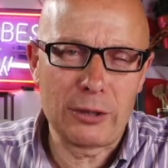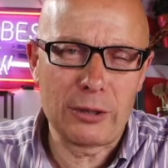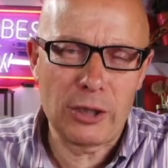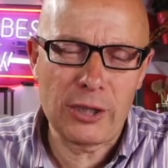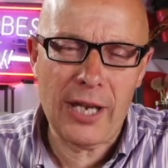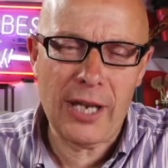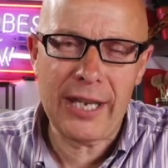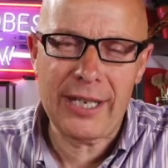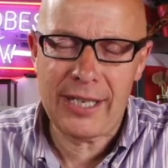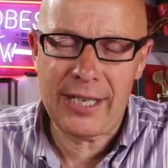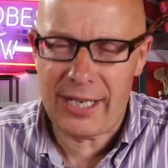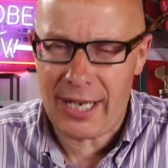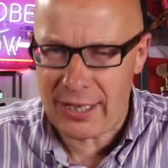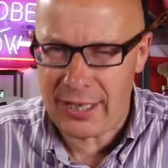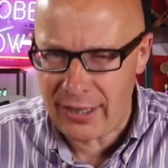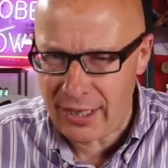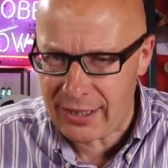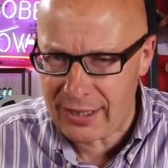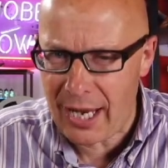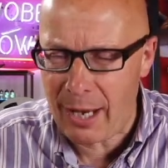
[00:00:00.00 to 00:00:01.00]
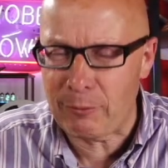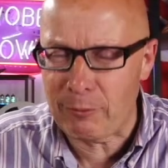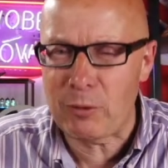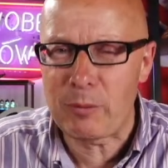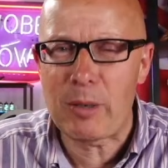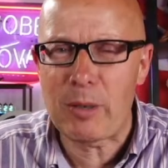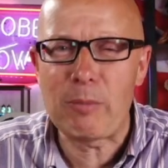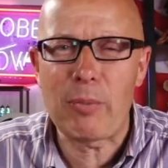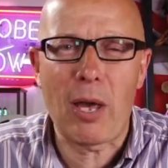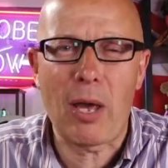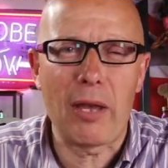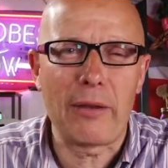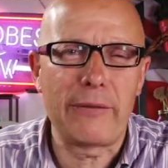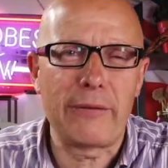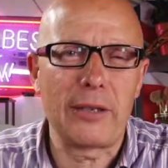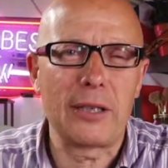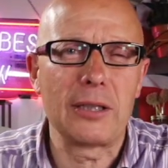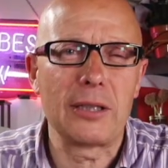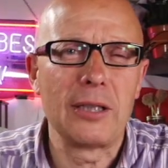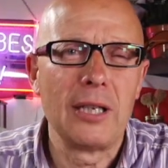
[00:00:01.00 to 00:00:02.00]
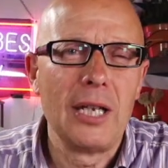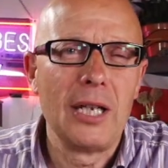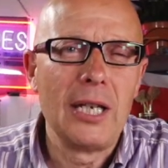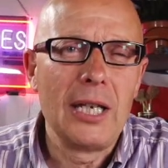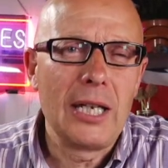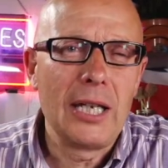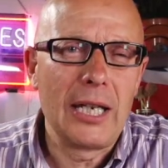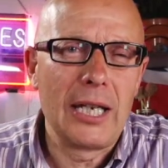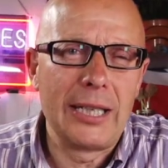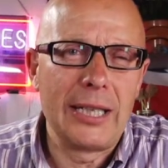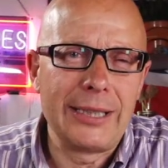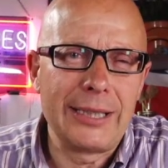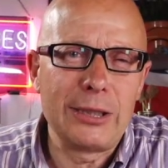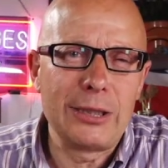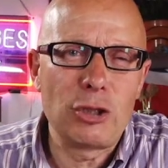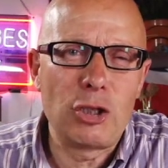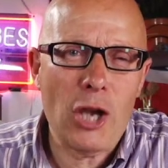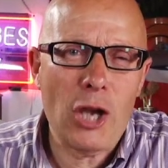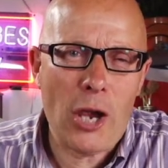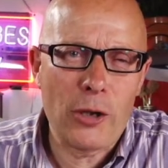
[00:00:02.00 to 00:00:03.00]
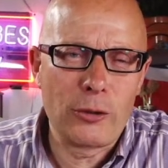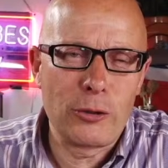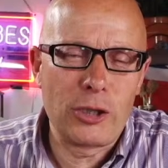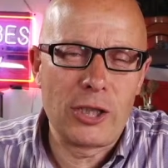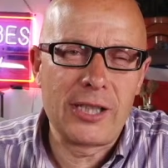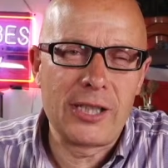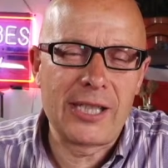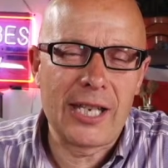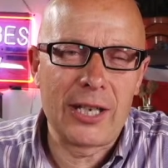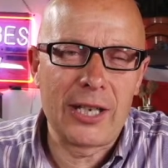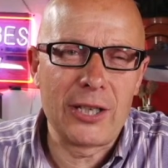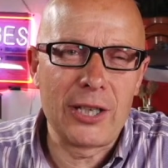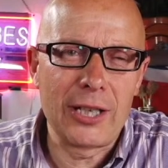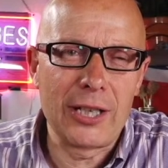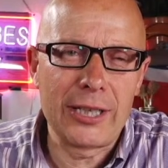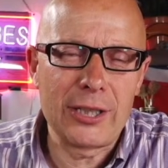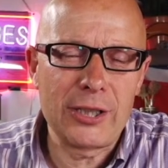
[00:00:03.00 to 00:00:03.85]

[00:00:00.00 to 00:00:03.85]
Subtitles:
She does happen to be bathing little Joe, she said earlier.